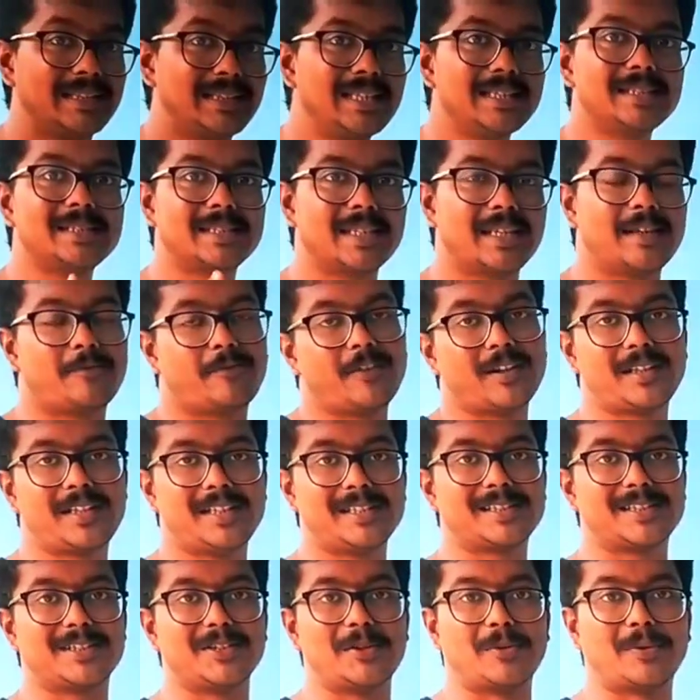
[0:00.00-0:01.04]
This effect
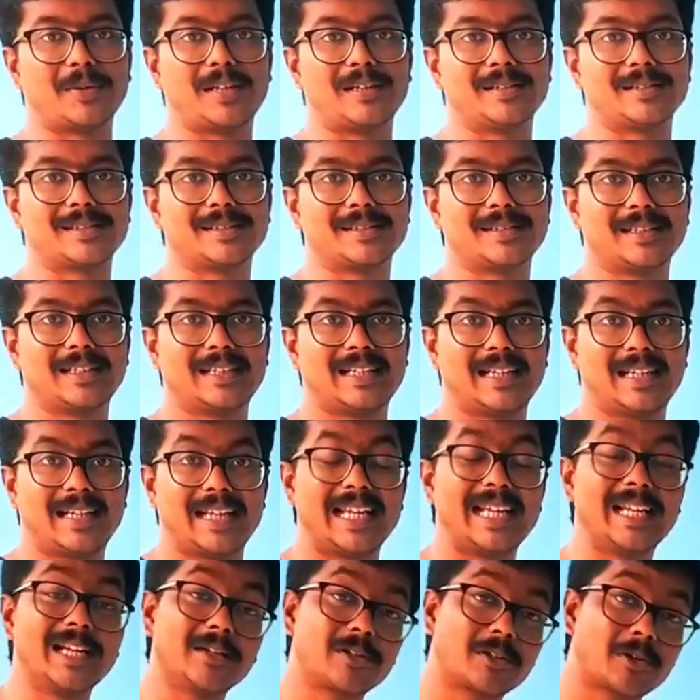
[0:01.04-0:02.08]
is known as
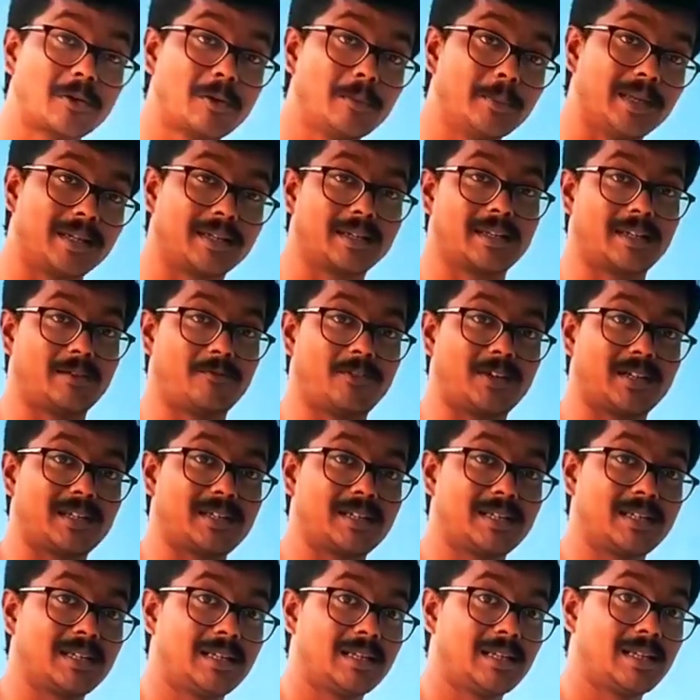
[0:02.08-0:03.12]
electromeric
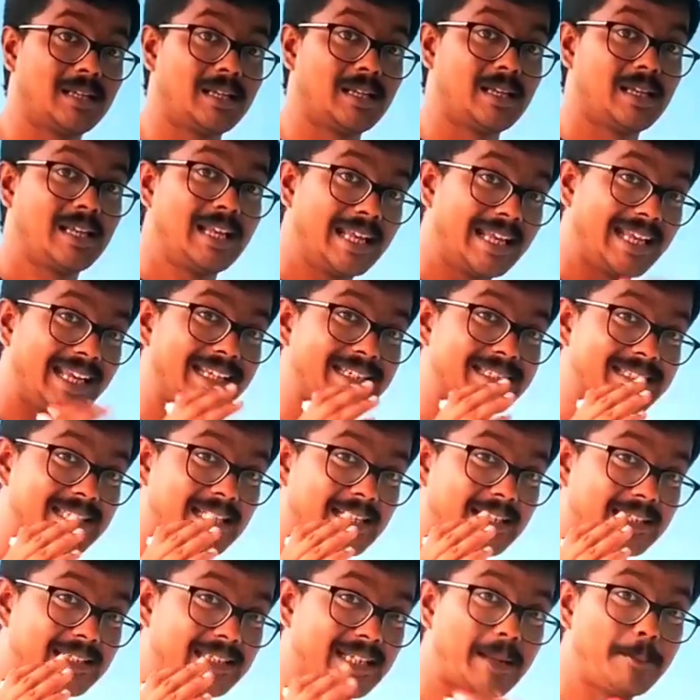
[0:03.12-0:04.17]
effect. It's
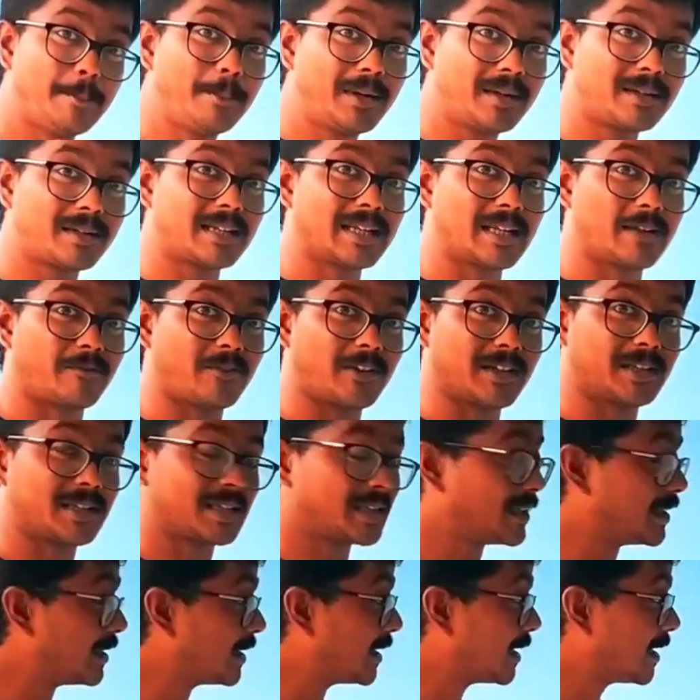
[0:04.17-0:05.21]
a temporary
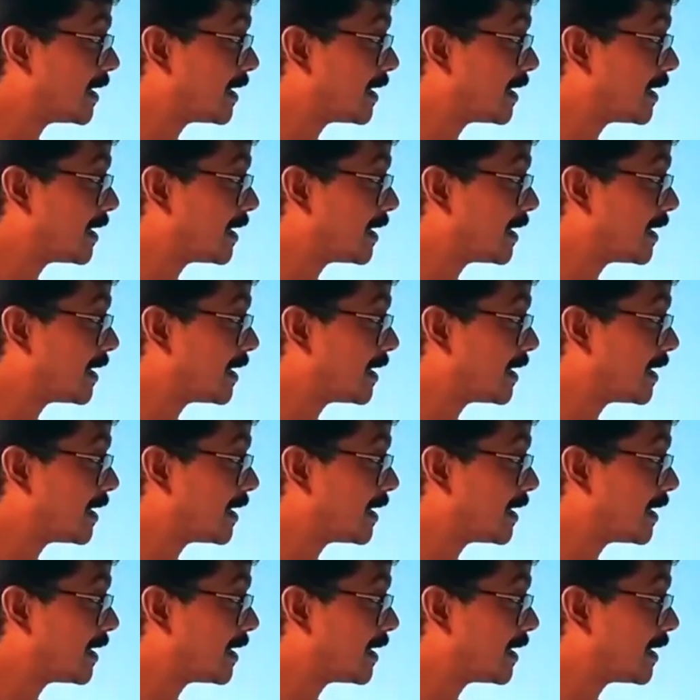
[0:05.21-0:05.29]
effect.